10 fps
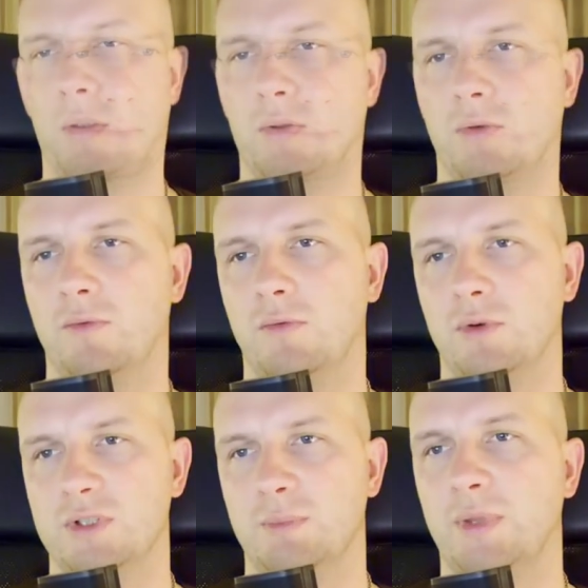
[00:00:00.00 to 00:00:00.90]
So for
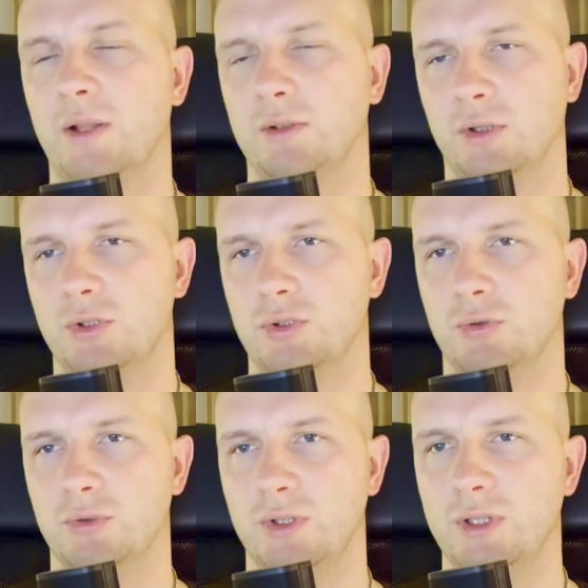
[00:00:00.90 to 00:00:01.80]
subtitle, I
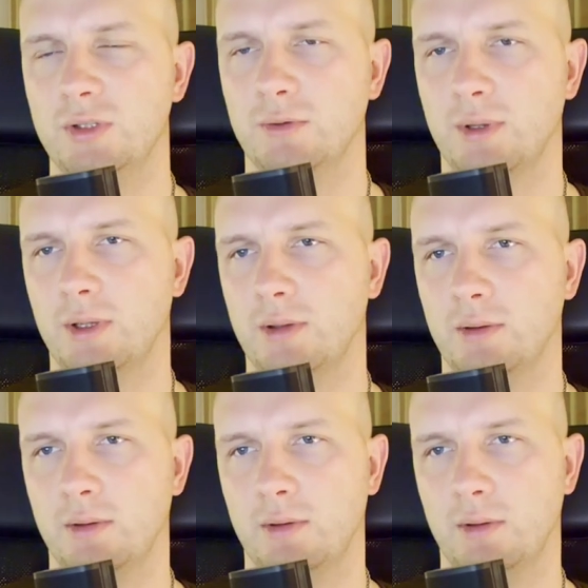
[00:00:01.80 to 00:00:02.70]
choose this
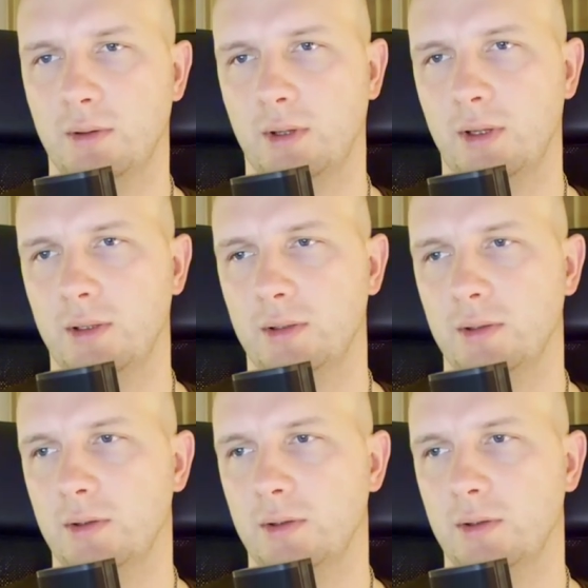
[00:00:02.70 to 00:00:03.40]
one, and